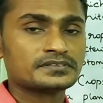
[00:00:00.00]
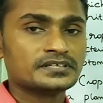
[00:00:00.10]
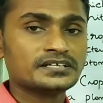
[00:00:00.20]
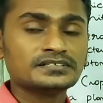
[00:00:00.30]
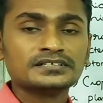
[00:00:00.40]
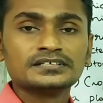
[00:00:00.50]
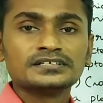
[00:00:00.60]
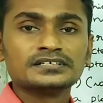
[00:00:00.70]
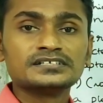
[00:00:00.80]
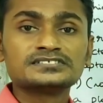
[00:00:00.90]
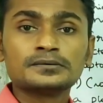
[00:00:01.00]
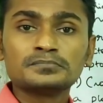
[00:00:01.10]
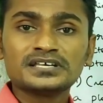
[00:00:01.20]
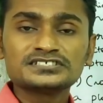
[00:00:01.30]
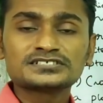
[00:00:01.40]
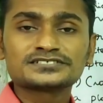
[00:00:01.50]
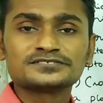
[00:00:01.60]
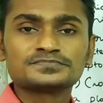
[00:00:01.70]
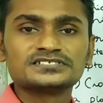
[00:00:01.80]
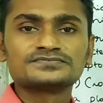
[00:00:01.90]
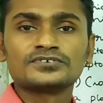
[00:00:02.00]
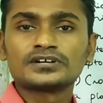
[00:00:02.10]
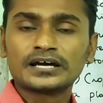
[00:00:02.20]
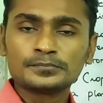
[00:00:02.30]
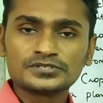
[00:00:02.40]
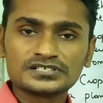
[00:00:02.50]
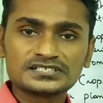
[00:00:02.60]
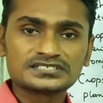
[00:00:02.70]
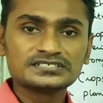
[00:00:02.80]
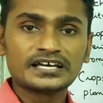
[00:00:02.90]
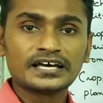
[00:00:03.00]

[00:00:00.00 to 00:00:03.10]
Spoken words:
Then it is the major component for amino acid